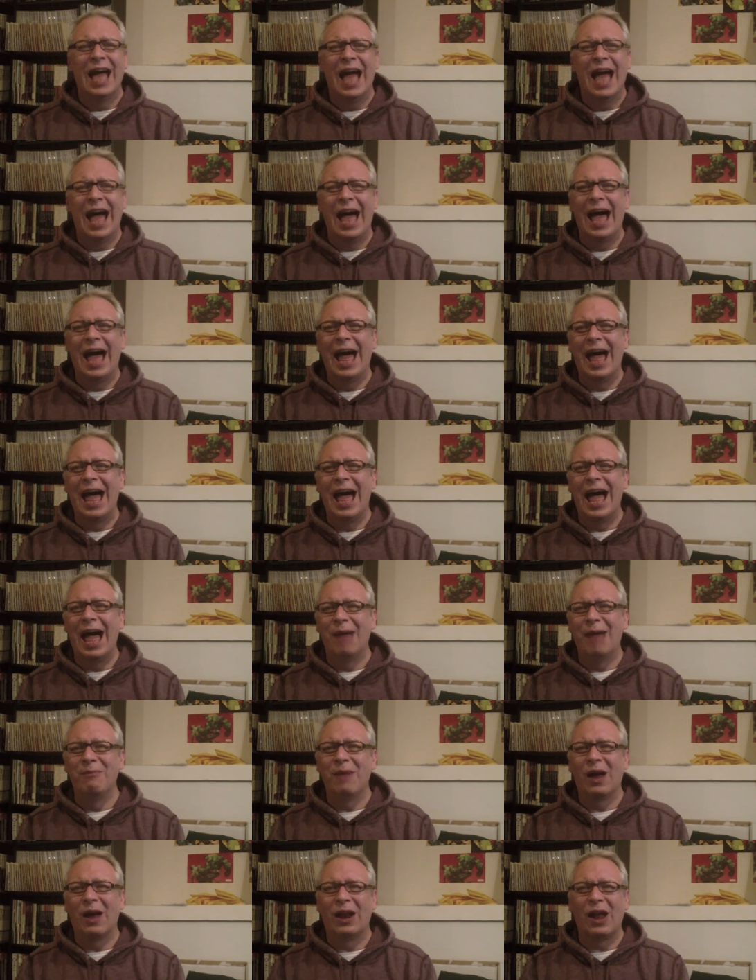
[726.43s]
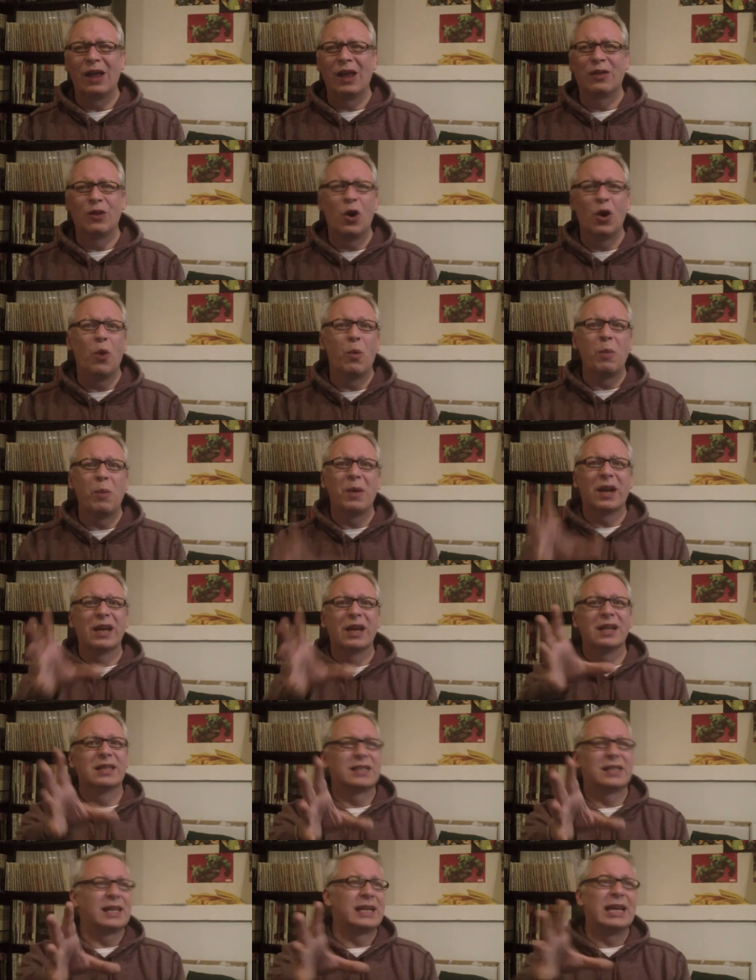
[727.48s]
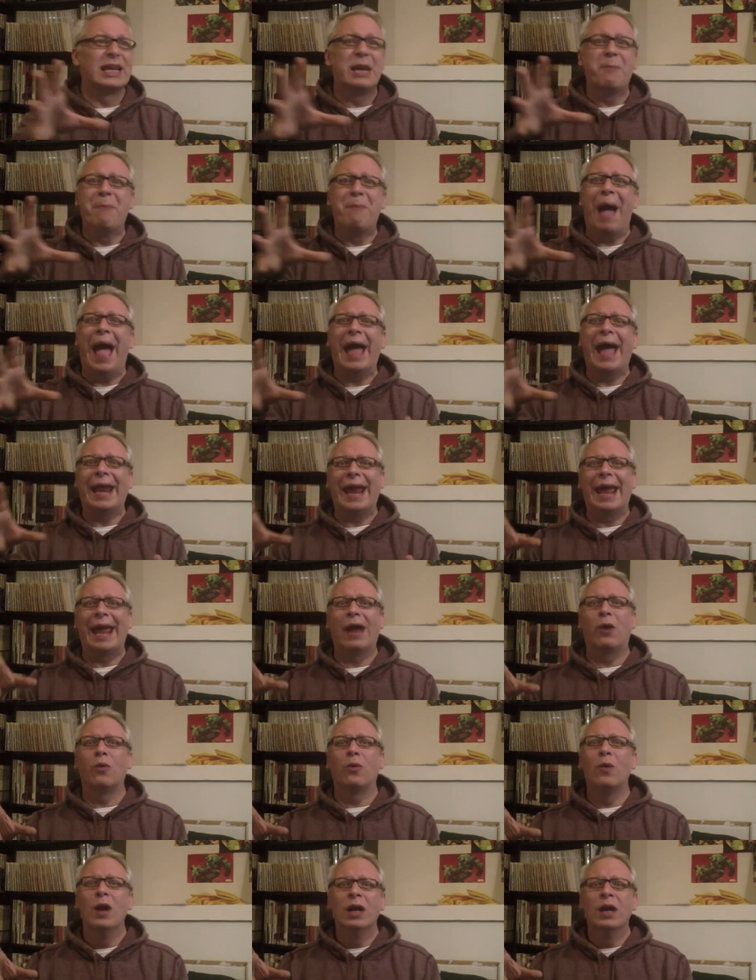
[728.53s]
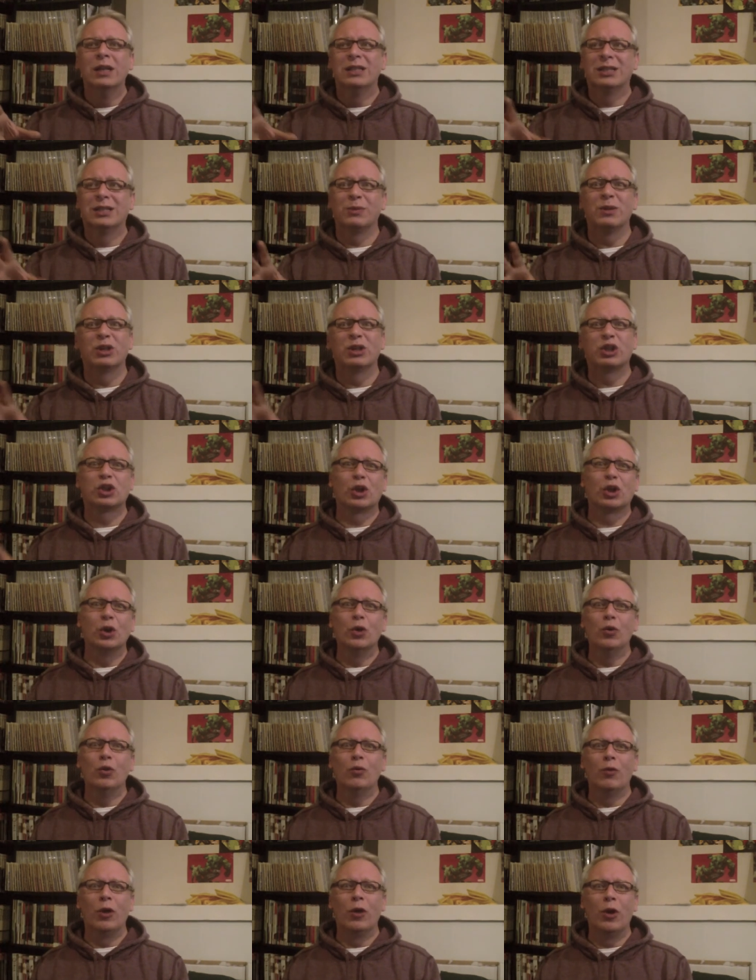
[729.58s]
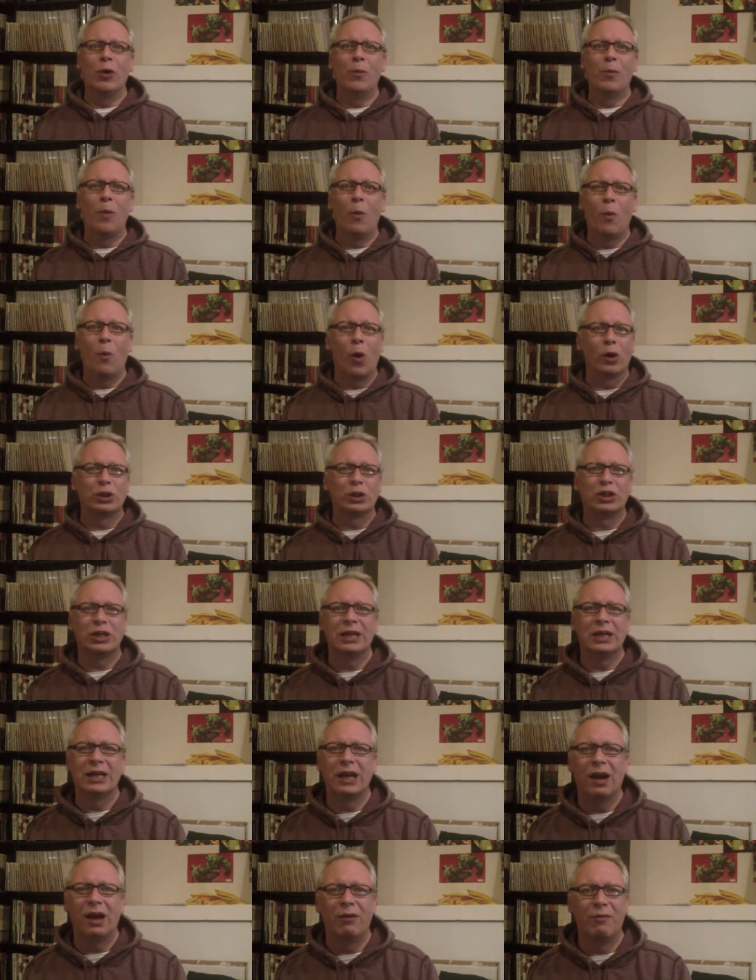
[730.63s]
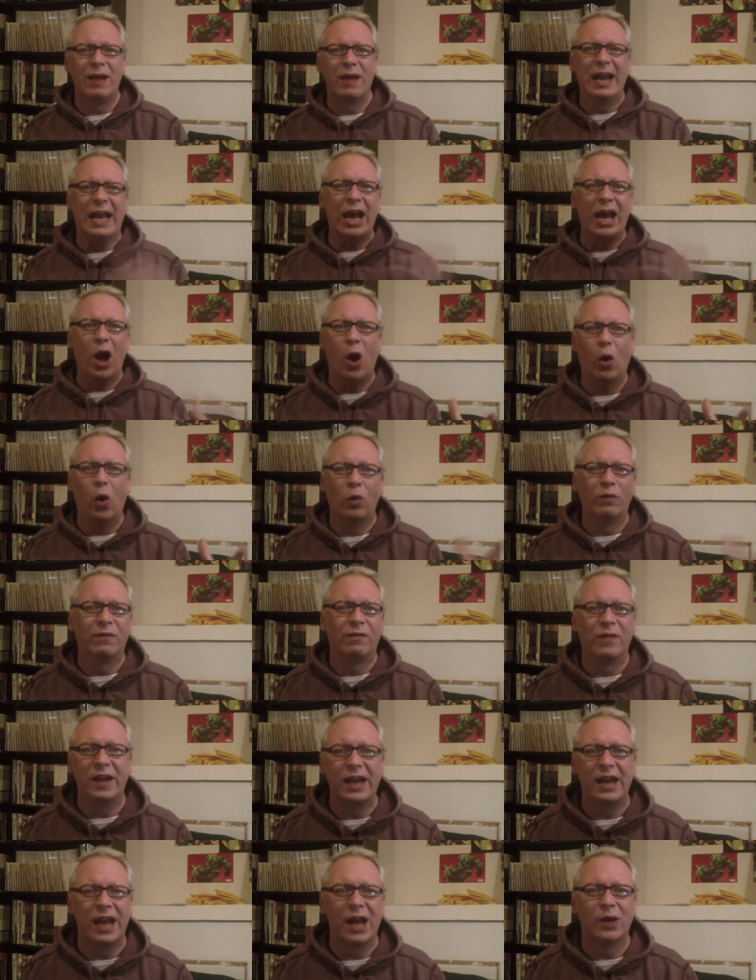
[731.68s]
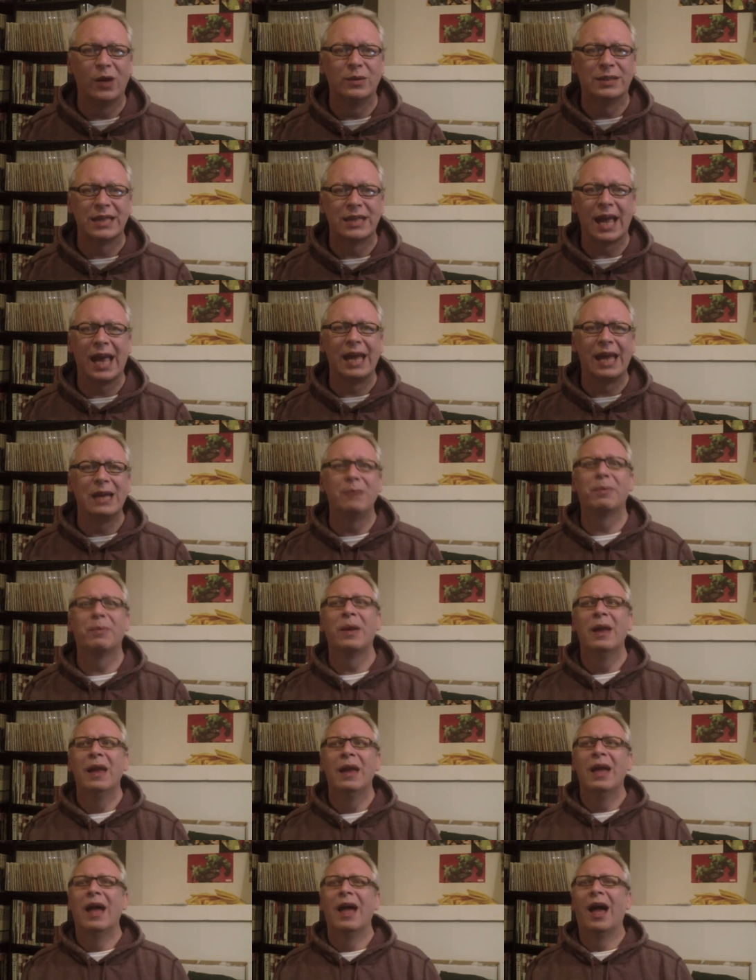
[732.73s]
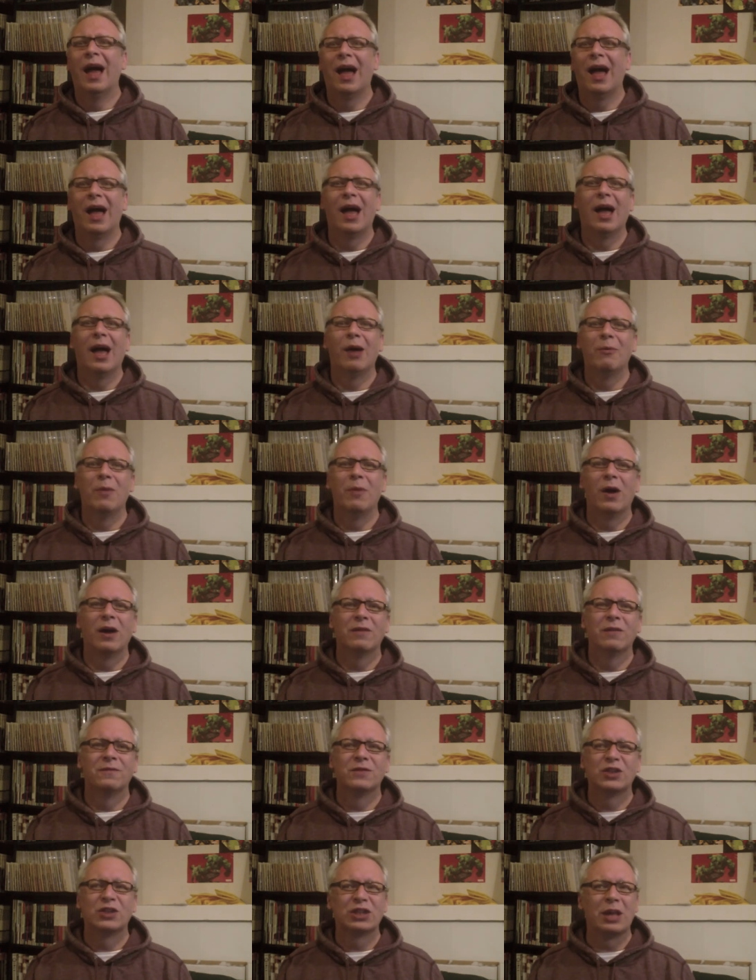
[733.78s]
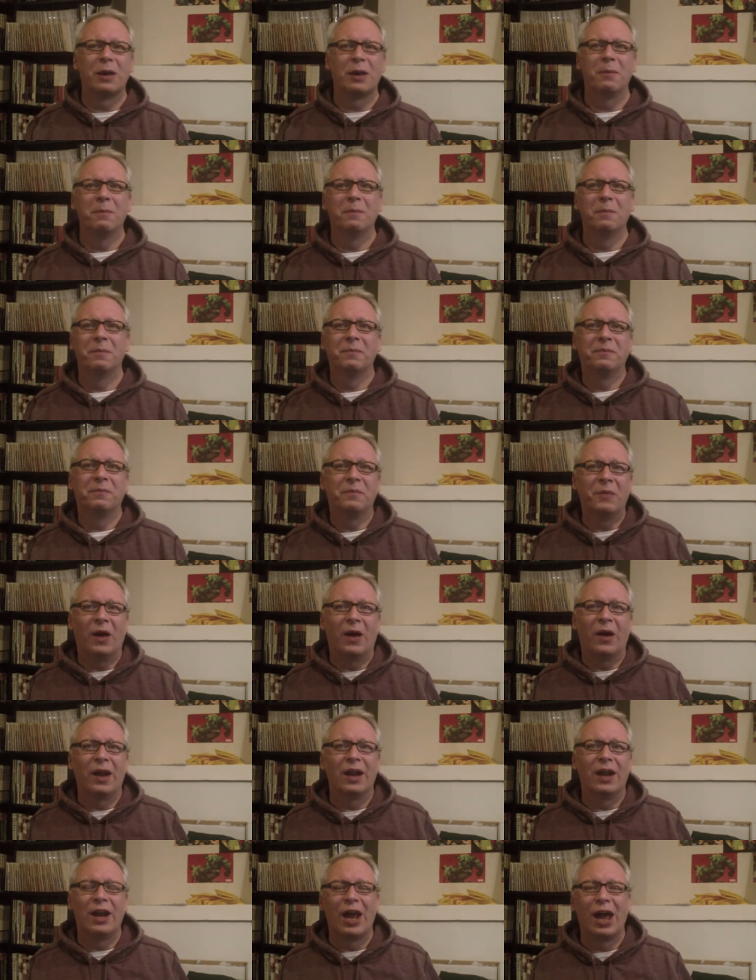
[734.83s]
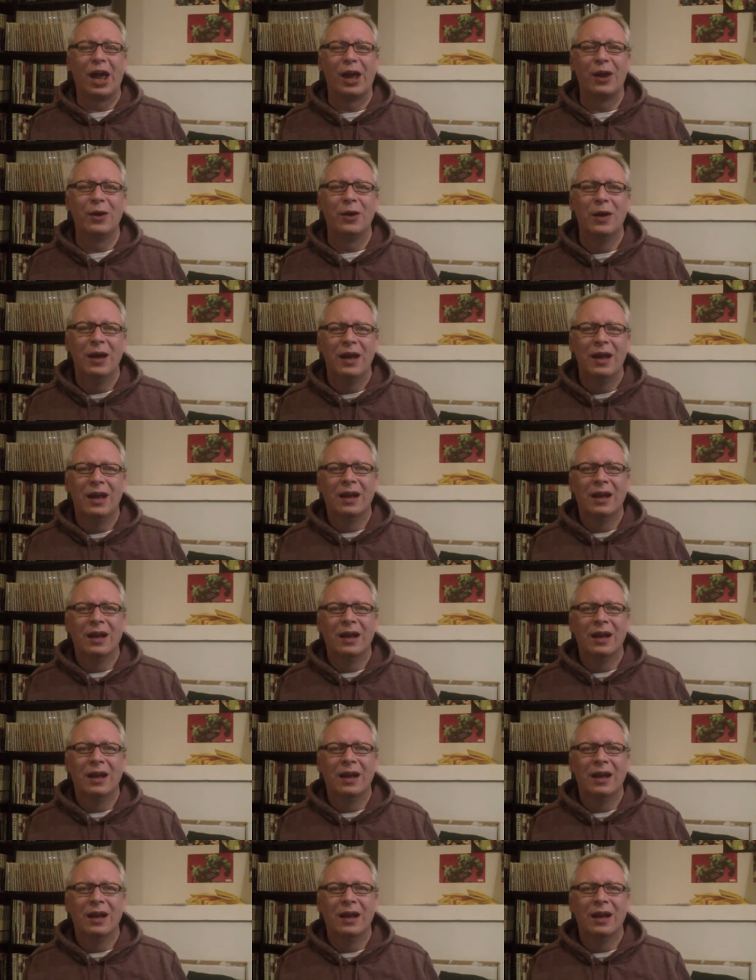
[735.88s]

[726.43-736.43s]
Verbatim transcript: Um, and I thought we were going to suddenly pan out to a schoolroom watching a really old videotape um, of some I don't know